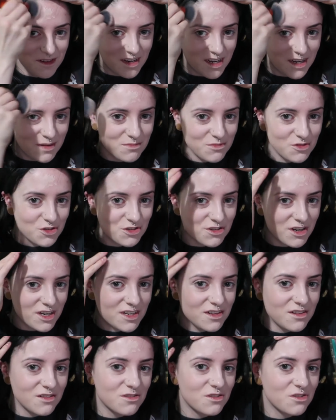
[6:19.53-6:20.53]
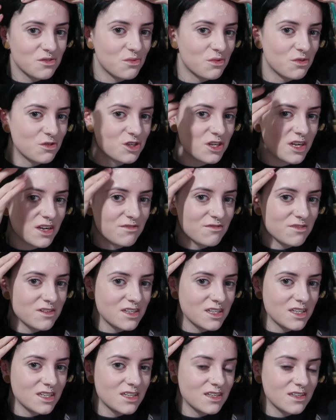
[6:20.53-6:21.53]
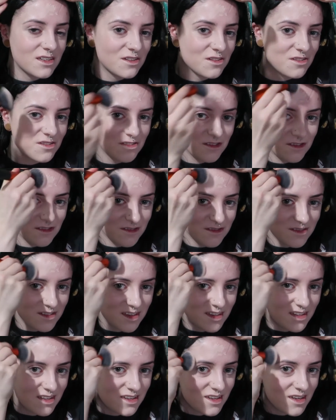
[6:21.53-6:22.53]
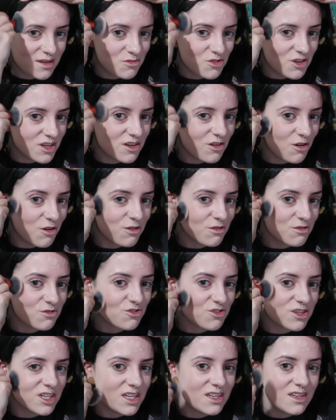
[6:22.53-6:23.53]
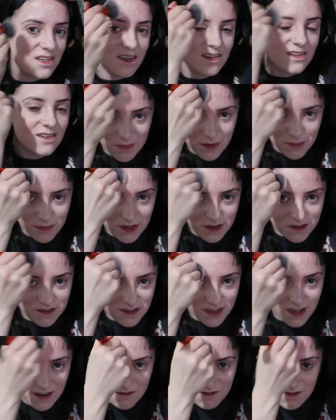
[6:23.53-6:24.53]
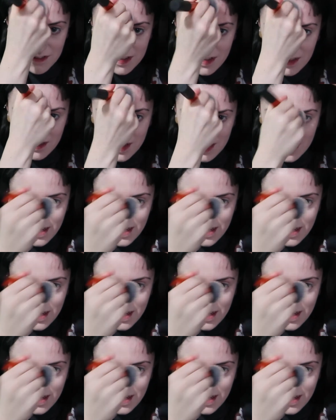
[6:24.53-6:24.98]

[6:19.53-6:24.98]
I'm trying not to wash it every day because I'm trying to oil train it, but because I have really thin